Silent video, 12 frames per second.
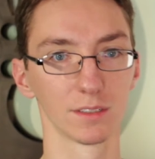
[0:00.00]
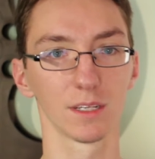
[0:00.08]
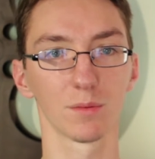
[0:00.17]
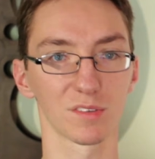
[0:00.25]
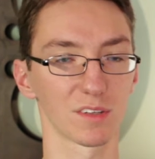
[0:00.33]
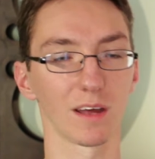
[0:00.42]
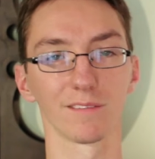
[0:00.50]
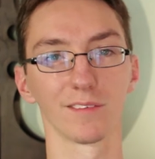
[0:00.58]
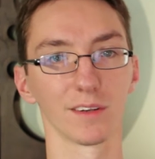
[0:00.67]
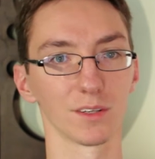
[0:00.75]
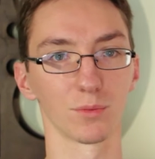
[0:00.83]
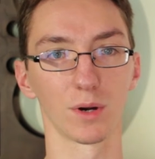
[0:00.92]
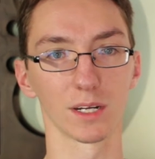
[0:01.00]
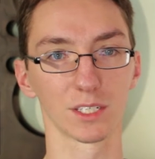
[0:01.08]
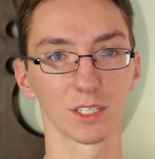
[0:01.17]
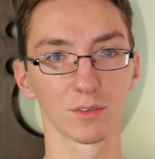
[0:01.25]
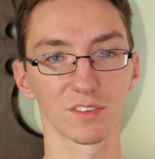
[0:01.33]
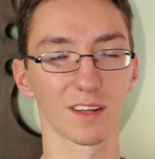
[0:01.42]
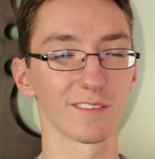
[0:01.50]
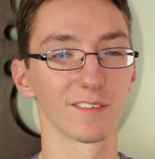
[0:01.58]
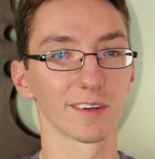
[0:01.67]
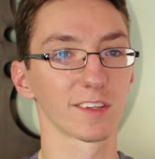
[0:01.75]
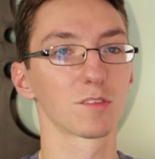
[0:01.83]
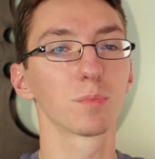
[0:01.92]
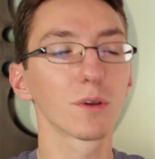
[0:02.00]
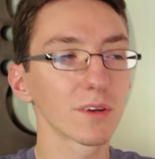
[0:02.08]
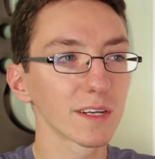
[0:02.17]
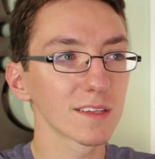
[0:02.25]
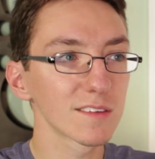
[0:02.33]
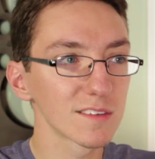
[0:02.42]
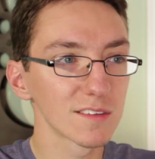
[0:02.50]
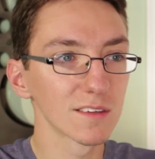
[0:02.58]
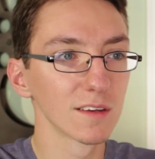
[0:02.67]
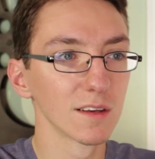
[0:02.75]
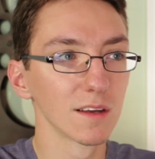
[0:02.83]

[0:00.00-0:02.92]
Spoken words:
It was not fun to watch. It was not a fun experience.